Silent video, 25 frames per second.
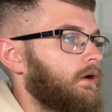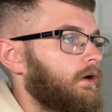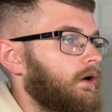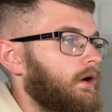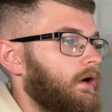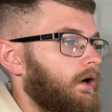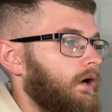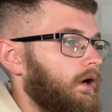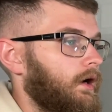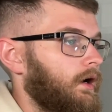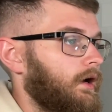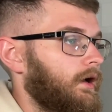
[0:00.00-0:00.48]

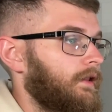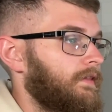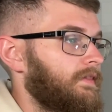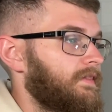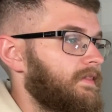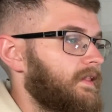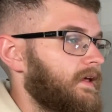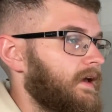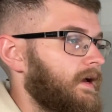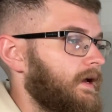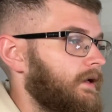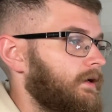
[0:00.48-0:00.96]
And
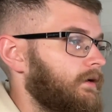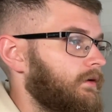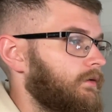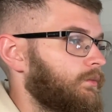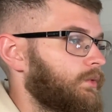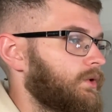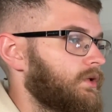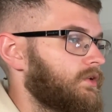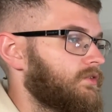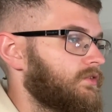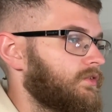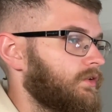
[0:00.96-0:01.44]
then
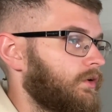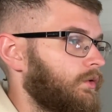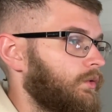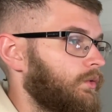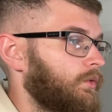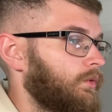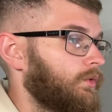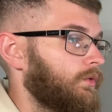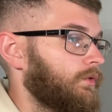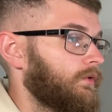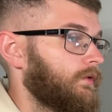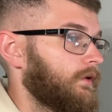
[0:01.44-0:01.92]
we
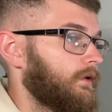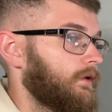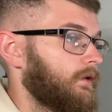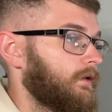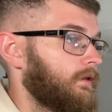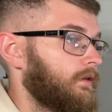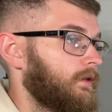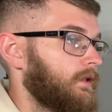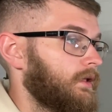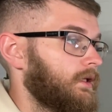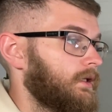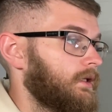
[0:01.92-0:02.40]
sold
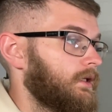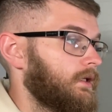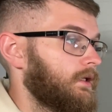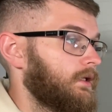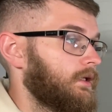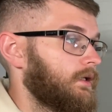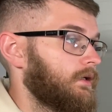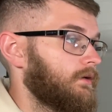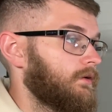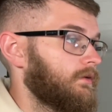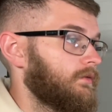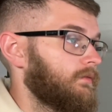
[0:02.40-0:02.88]

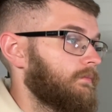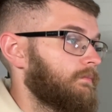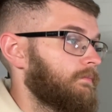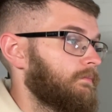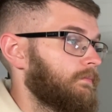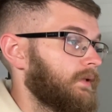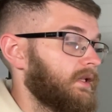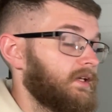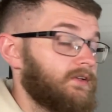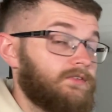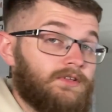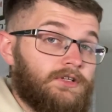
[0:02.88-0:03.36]
the
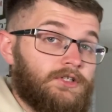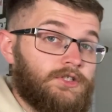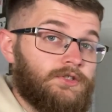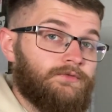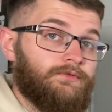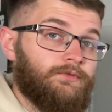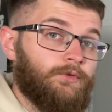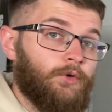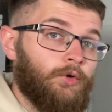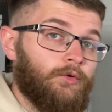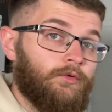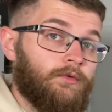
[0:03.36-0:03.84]
PlayStation
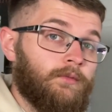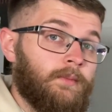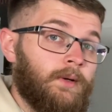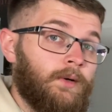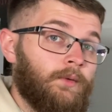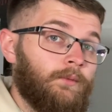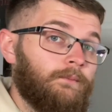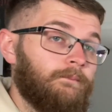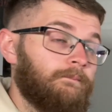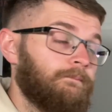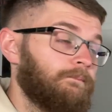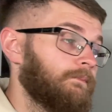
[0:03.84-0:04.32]
4
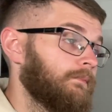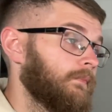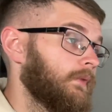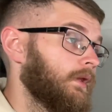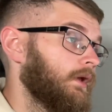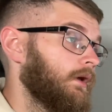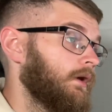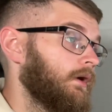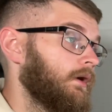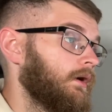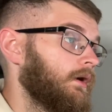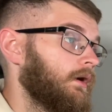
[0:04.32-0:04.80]
remote.
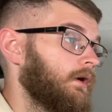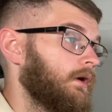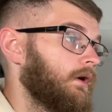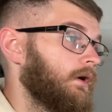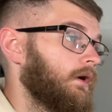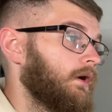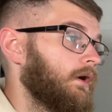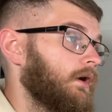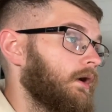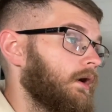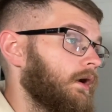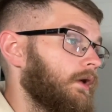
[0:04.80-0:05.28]

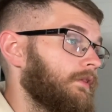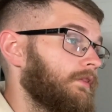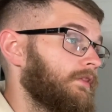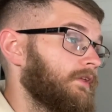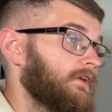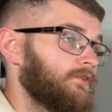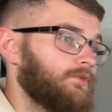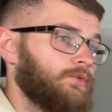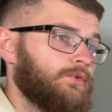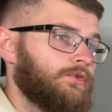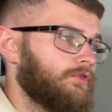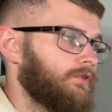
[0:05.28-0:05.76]

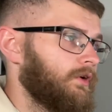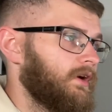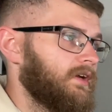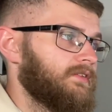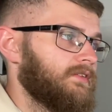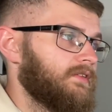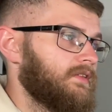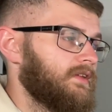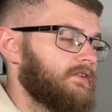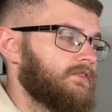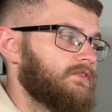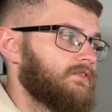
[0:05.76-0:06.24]
This was crazy.
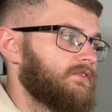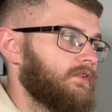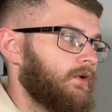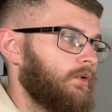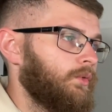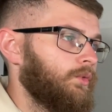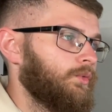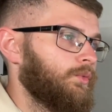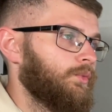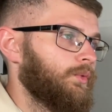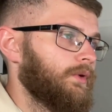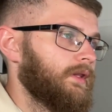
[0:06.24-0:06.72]
This
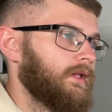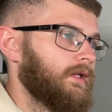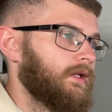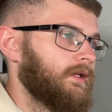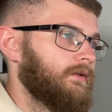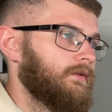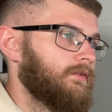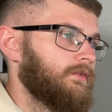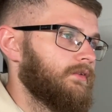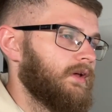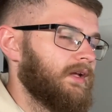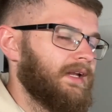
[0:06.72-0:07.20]
sold
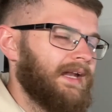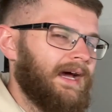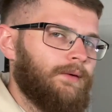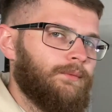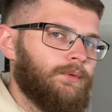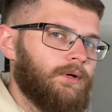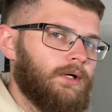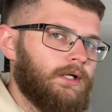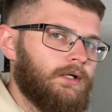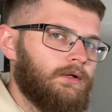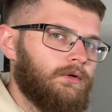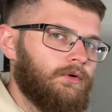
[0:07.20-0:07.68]
within an
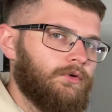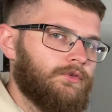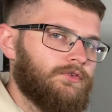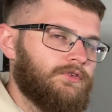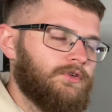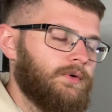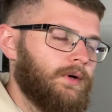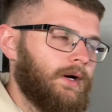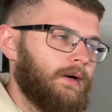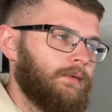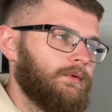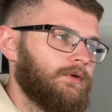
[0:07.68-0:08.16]
hour or
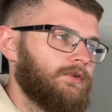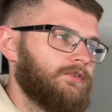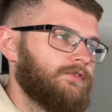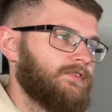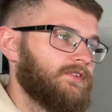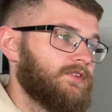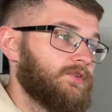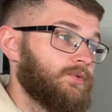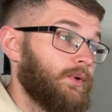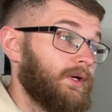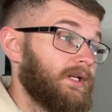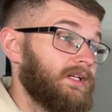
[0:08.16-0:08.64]
2 hours for
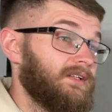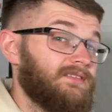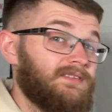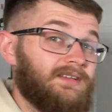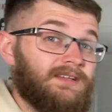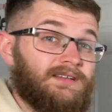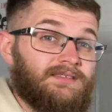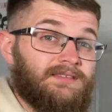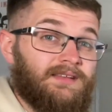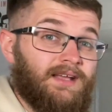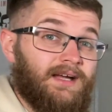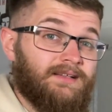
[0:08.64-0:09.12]

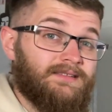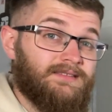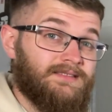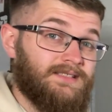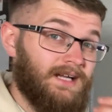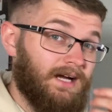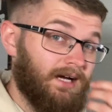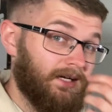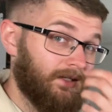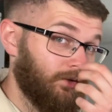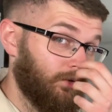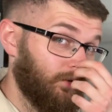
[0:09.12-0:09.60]

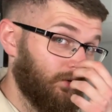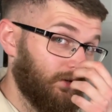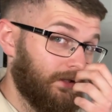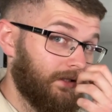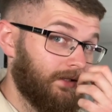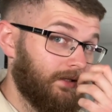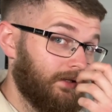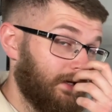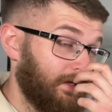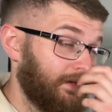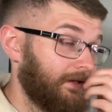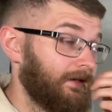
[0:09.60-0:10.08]
$26.99 all
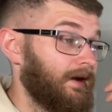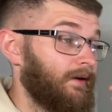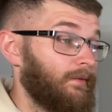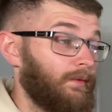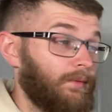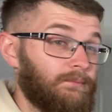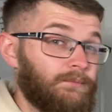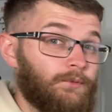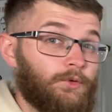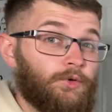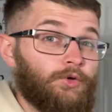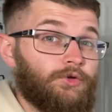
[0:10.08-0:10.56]
in, and now
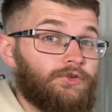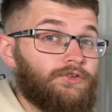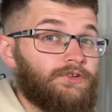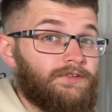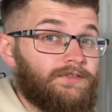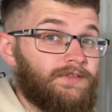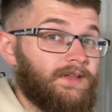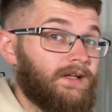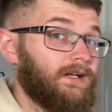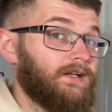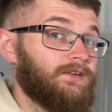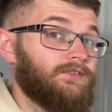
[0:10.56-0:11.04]
I'm gutted
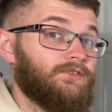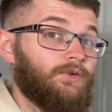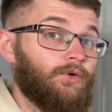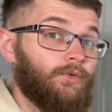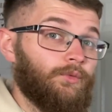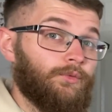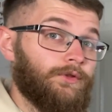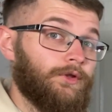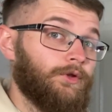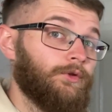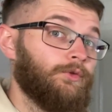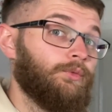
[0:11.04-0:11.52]
that I
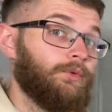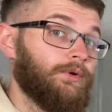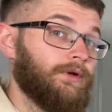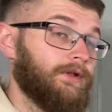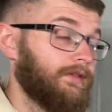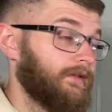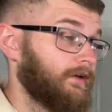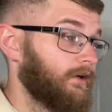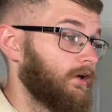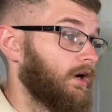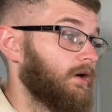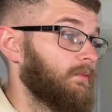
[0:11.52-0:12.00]
sold the other one at
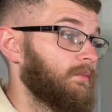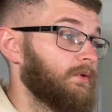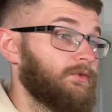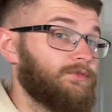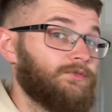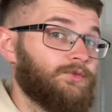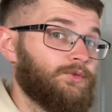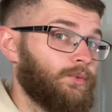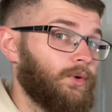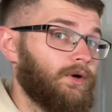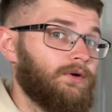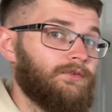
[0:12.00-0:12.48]
the car boot
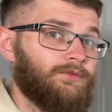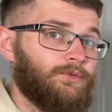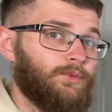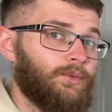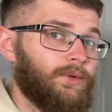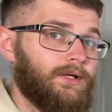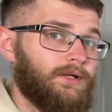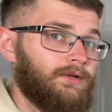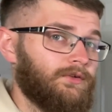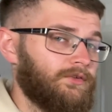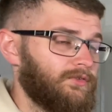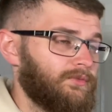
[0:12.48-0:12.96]
for
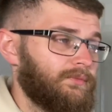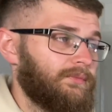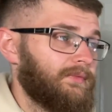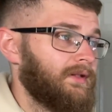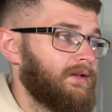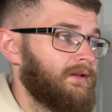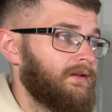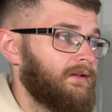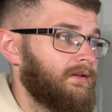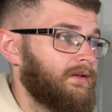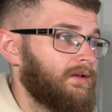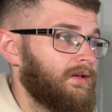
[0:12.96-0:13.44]
£12 or
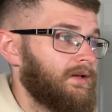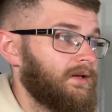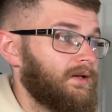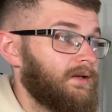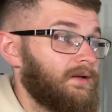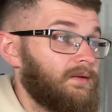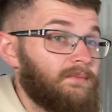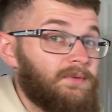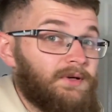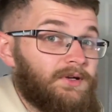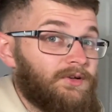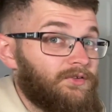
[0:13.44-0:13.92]
something,
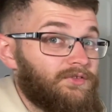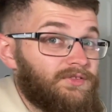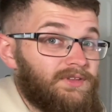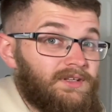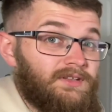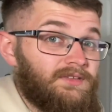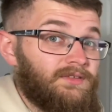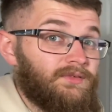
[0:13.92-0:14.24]
because these